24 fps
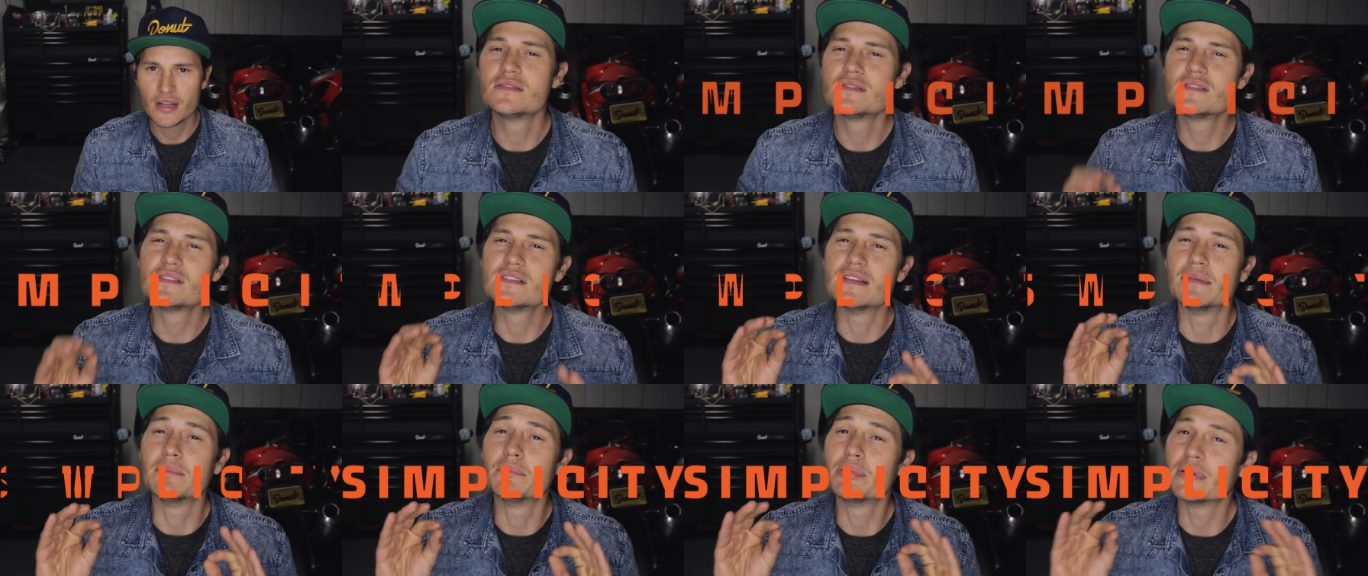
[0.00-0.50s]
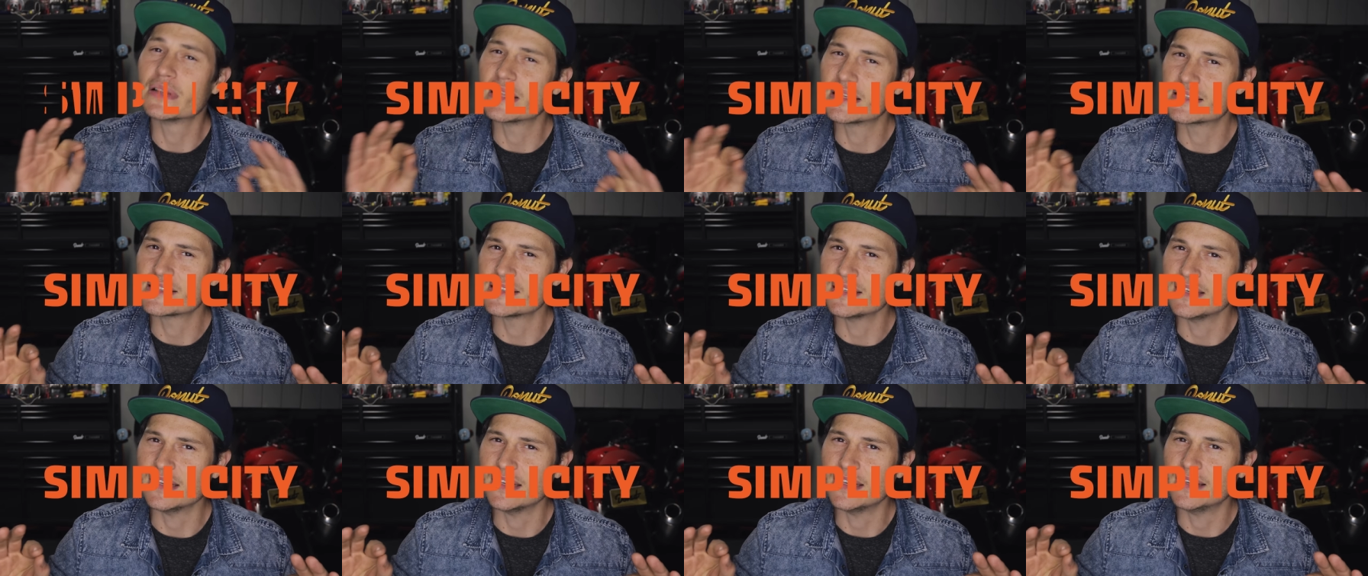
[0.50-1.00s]

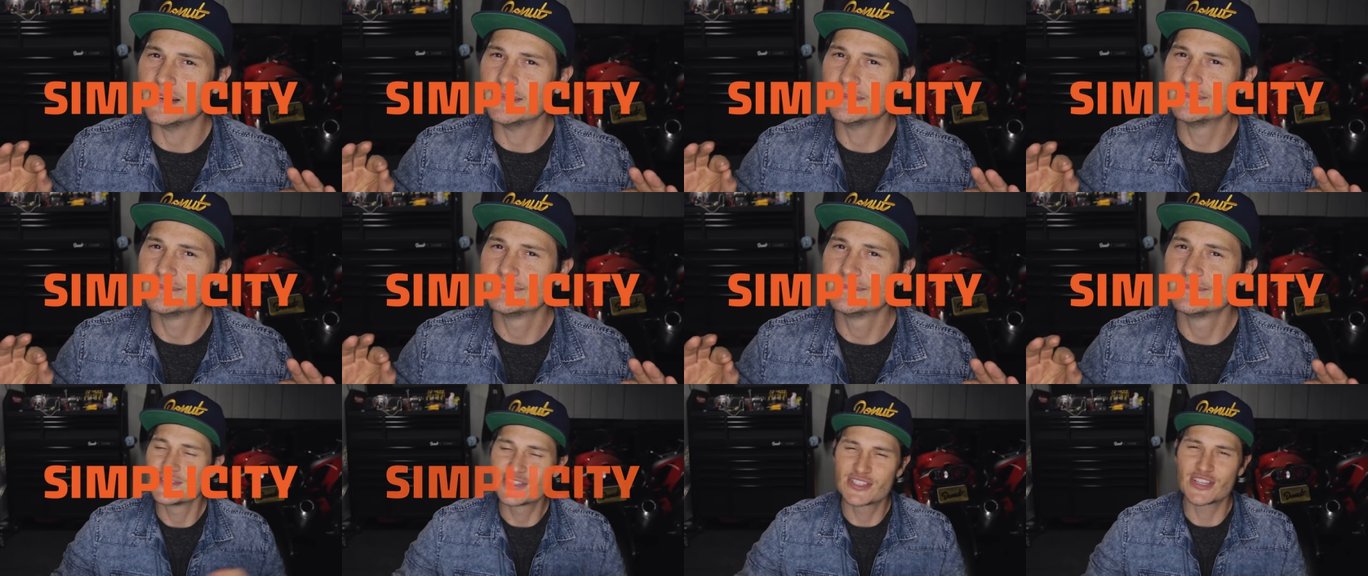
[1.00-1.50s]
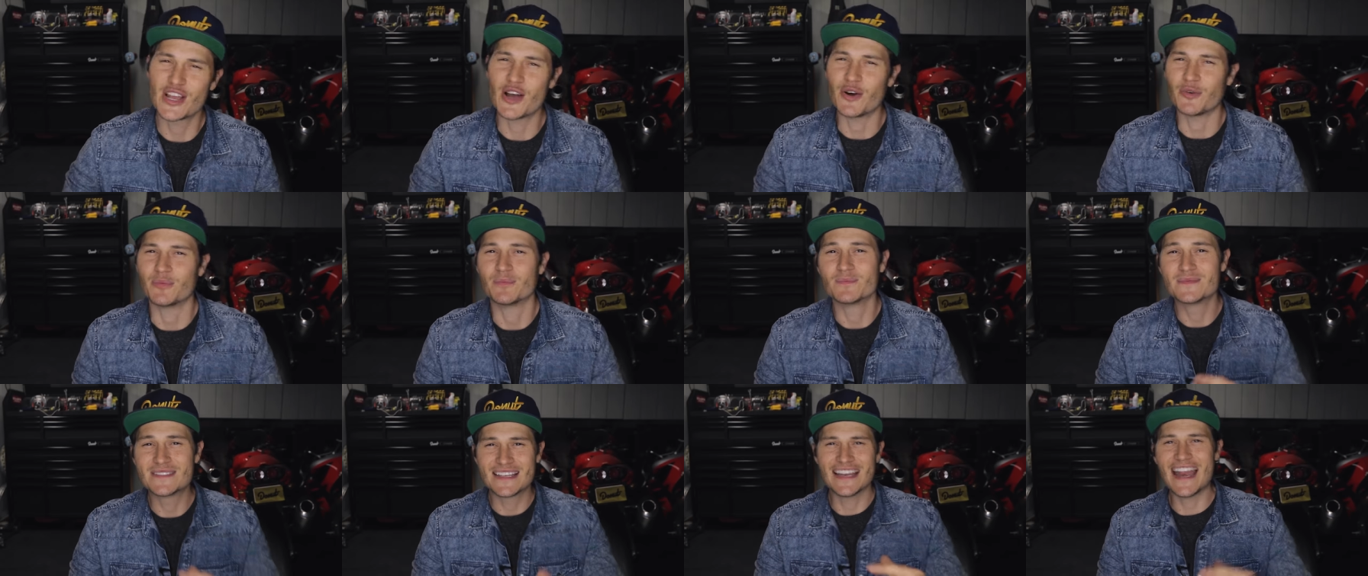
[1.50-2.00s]
simplicity.
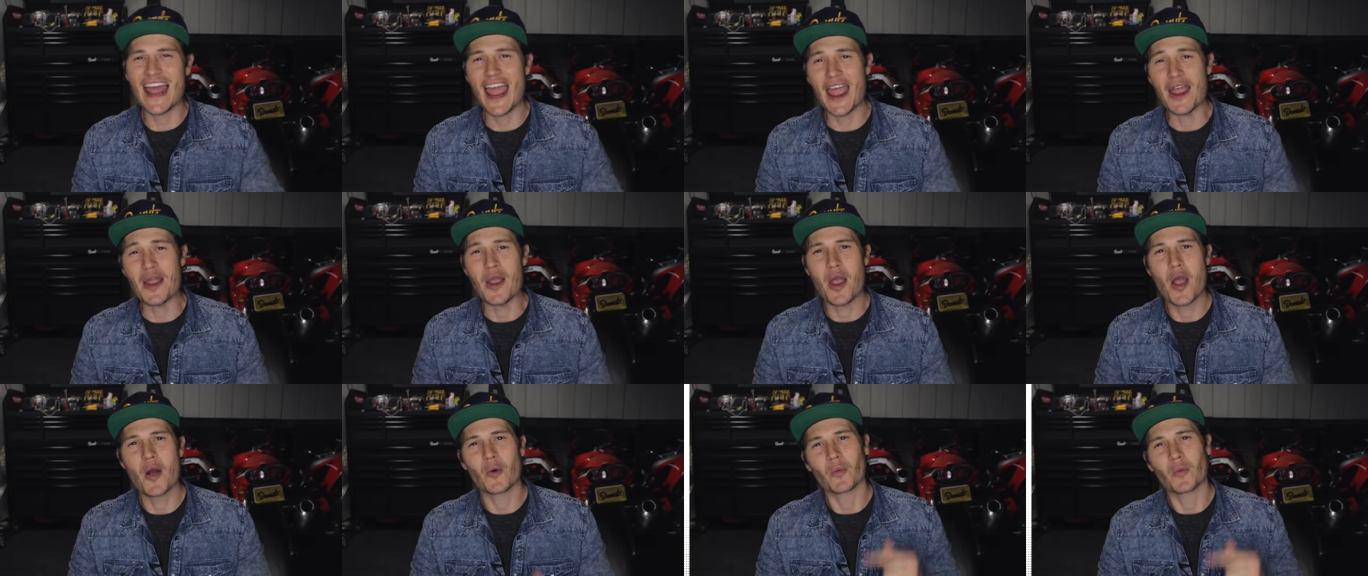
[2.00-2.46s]
So today,